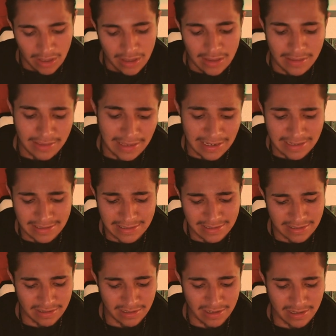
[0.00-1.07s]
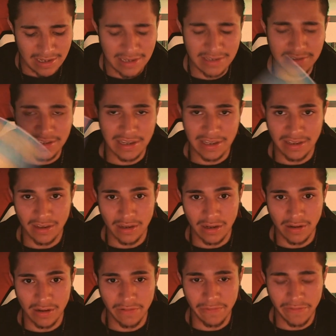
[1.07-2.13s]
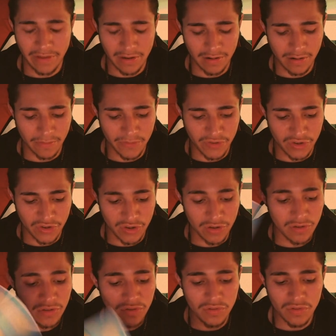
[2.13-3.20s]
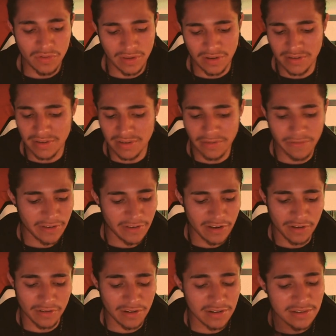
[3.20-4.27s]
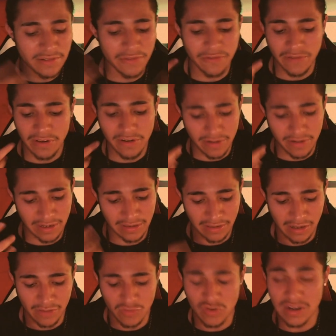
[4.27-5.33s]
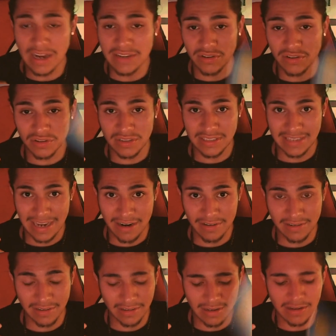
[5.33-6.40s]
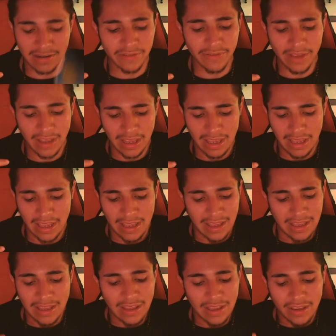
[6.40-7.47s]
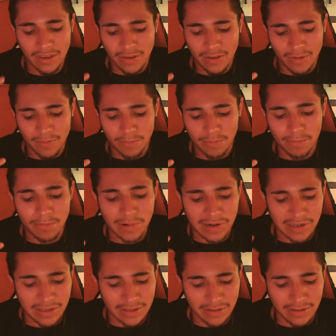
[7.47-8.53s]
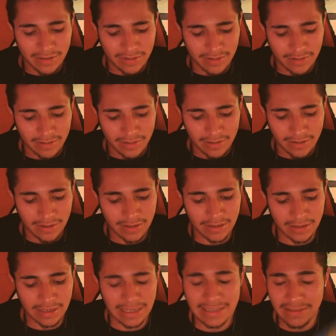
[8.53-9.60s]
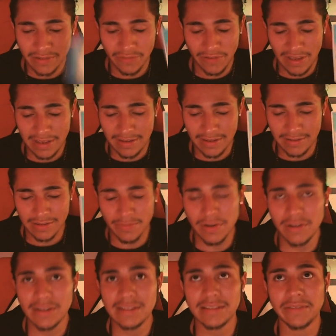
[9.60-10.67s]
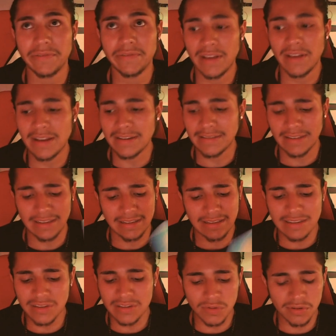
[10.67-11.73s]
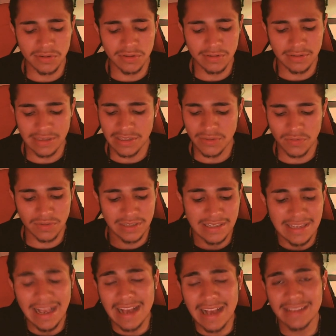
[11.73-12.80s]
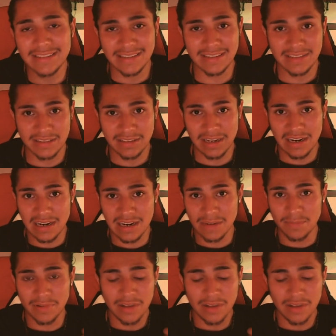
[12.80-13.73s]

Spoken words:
this is like a fear of you. There's a fear. There is a fear in love. You guys are scared to love, but it's a phase. I'm hearing it's a phase. Like this has to stop.